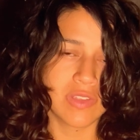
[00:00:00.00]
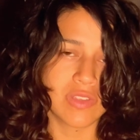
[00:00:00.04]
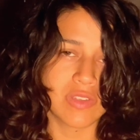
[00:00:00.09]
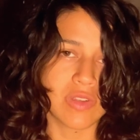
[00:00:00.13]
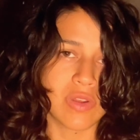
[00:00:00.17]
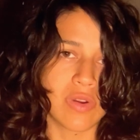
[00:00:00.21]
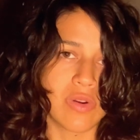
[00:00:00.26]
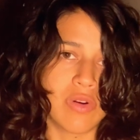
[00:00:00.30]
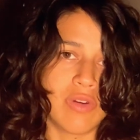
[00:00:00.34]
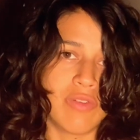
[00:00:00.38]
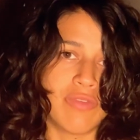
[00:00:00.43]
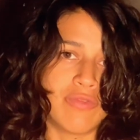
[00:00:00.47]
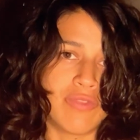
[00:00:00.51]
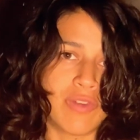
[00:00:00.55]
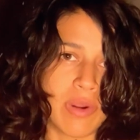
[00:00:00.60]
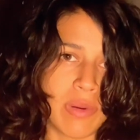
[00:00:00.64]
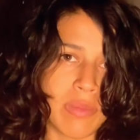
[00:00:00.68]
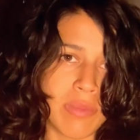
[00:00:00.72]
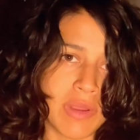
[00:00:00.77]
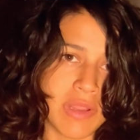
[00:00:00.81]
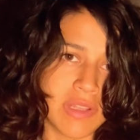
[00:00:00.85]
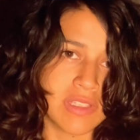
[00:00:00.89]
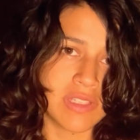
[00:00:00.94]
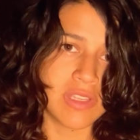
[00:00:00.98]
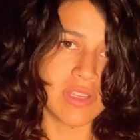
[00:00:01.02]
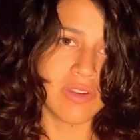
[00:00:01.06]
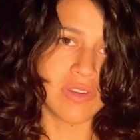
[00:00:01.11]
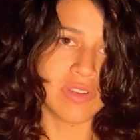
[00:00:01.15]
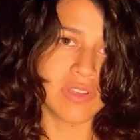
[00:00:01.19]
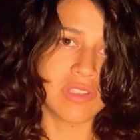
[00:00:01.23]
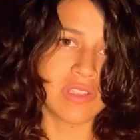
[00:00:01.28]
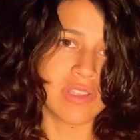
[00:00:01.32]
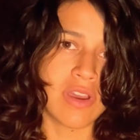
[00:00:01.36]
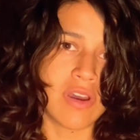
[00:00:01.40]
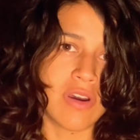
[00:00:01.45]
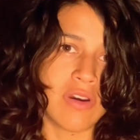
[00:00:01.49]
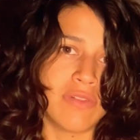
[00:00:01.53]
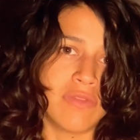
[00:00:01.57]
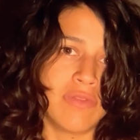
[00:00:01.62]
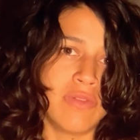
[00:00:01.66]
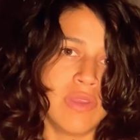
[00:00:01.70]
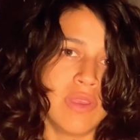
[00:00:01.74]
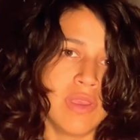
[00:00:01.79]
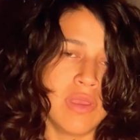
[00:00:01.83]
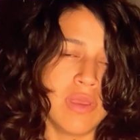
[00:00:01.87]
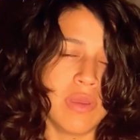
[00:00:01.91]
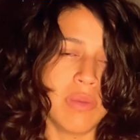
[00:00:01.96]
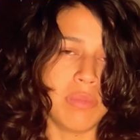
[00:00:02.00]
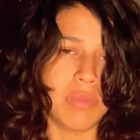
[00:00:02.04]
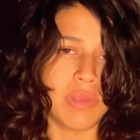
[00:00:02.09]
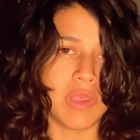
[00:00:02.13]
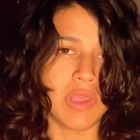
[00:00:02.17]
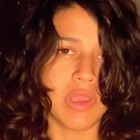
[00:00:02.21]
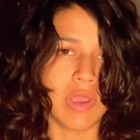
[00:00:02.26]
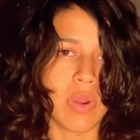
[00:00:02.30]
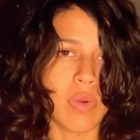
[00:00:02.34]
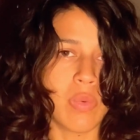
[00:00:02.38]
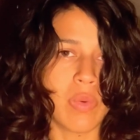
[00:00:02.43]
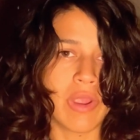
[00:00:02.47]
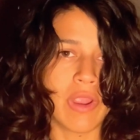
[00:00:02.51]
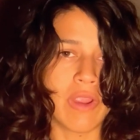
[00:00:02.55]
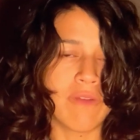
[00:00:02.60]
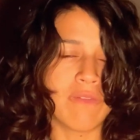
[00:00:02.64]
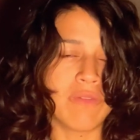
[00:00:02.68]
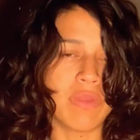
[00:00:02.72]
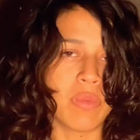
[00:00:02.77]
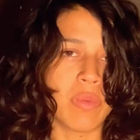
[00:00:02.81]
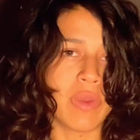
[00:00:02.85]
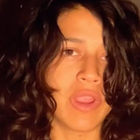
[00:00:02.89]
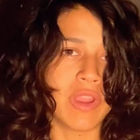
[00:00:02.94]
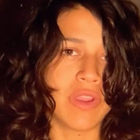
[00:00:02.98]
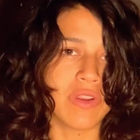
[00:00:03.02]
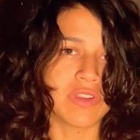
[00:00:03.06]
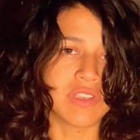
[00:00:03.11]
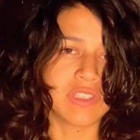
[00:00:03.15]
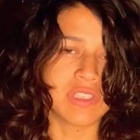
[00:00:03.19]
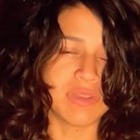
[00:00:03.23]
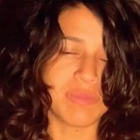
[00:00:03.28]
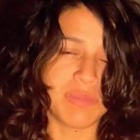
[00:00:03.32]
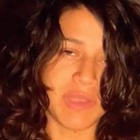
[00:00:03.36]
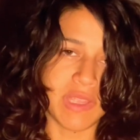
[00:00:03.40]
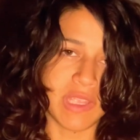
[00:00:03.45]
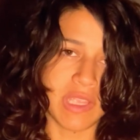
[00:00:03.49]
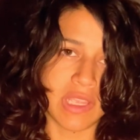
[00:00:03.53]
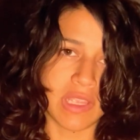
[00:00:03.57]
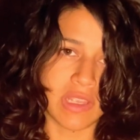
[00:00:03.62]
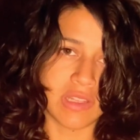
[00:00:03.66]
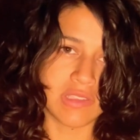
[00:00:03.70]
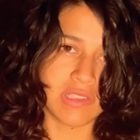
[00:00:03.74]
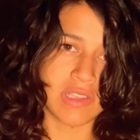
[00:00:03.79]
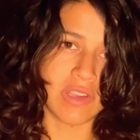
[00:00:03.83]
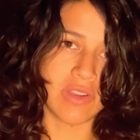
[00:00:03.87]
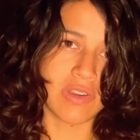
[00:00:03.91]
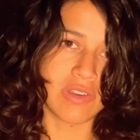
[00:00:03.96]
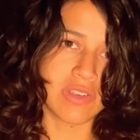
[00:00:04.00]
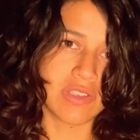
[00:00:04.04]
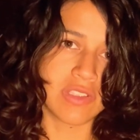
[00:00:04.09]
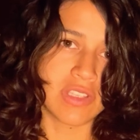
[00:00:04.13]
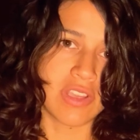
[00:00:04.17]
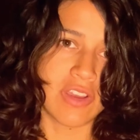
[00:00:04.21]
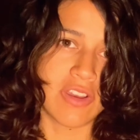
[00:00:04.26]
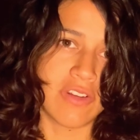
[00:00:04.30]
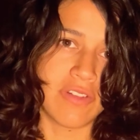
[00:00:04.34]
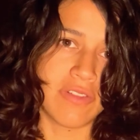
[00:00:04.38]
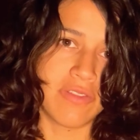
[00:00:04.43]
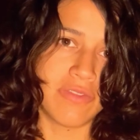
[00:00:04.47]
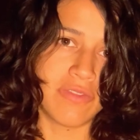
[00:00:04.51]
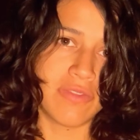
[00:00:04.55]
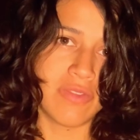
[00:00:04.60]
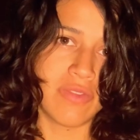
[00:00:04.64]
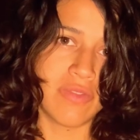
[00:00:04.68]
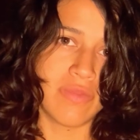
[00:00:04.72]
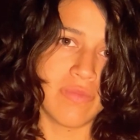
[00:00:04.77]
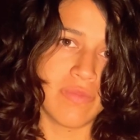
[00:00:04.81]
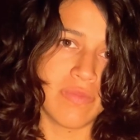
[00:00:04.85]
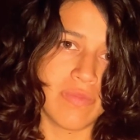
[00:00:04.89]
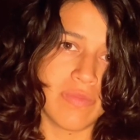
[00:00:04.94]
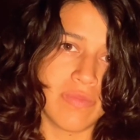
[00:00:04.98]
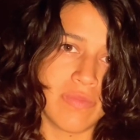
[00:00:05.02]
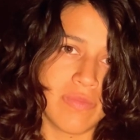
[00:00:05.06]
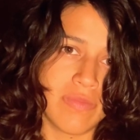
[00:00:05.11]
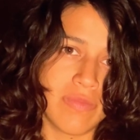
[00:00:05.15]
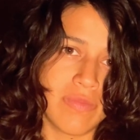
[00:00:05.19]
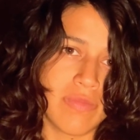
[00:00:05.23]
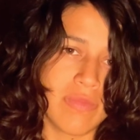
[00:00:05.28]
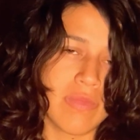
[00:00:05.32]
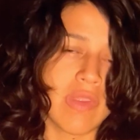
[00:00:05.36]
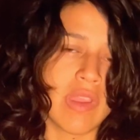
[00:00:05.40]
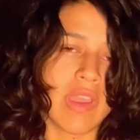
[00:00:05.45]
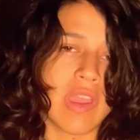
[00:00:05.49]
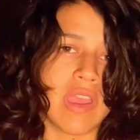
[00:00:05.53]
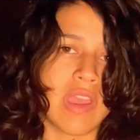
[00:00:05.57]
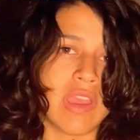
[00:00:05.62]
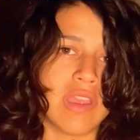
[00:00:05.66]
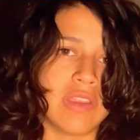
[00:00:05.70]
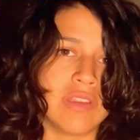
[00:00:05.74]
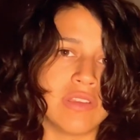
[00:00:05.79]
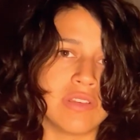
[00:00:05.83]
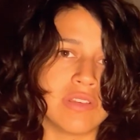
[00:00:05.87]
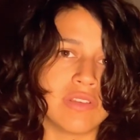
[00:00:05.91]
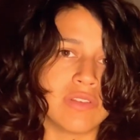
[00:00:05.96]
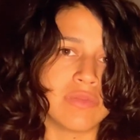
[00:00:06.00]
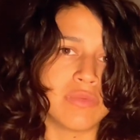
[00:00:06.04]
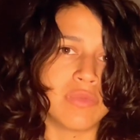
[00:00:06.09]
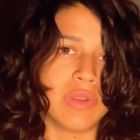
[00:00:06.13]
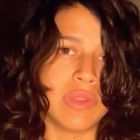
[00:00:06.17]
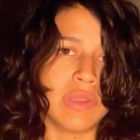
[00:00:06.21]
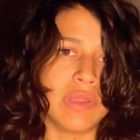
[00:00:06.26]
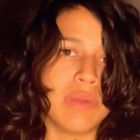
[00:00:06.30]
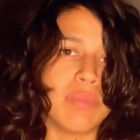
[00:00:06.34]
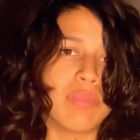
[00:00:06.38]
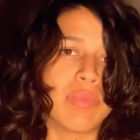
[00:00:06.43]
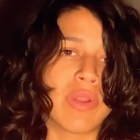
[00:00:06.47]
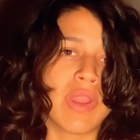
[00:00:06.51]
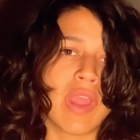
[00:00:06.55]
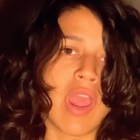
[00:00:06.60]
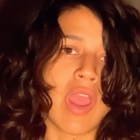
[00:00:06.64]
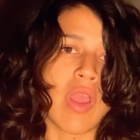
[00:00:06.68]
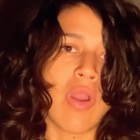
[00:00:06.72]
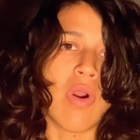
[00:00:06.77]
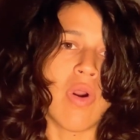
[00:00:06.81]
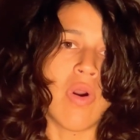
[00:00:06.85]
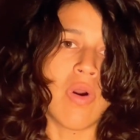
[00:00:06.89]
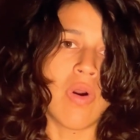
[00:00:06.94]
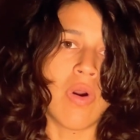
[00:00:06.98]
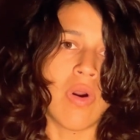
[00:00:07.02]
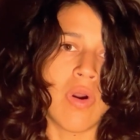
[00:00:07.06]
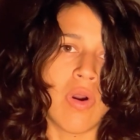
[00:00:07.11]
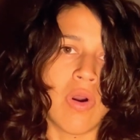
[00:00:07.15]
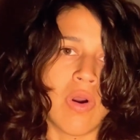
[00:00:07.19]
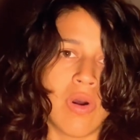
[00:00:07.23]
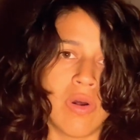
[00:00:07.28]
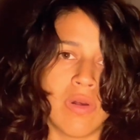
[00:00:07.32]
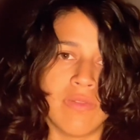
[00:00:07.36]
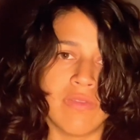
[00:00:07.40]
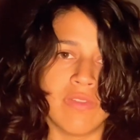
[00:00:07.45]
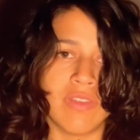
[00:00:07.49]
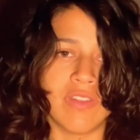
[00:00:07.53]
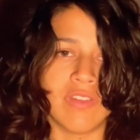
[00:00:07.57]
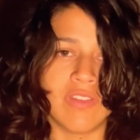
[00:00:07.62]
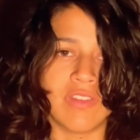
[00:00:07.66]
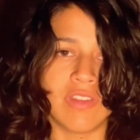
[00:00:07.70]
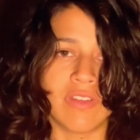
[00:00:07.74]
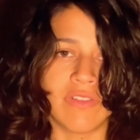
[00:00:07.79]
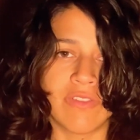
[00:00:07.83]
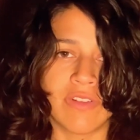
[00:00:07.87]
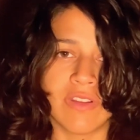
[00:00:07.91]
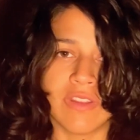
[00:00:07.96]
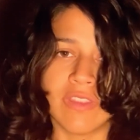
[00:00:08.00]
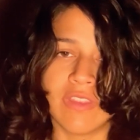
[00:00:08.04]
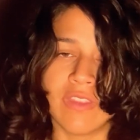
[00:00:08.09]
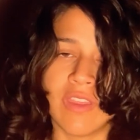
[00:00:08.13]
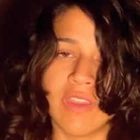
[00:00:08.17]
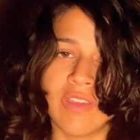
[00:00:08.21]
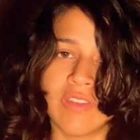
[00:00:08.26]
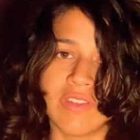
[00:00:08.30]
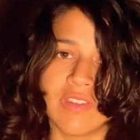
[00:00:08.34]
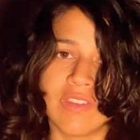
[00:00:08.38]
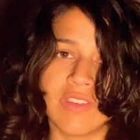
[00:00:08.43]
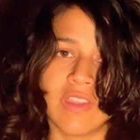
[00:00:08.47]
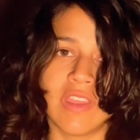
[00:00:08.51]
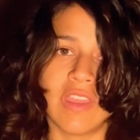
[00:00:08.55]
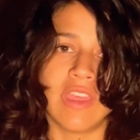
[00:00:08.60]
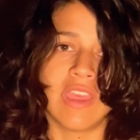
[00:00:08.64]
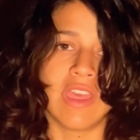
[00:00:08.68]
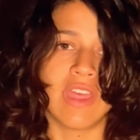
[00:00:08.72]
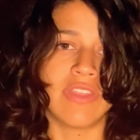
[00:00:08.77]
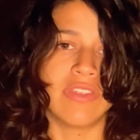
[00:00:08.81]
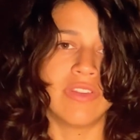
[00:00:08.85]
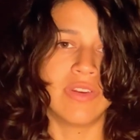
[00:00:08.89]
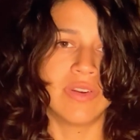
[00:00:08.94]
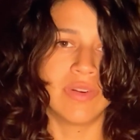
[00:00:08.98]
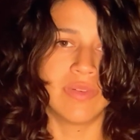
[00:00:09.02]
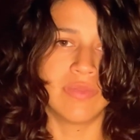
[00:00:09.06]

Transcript: So affirming to yourself, being aware of the way you're speaking to yourself, and really bringing all of these different things together.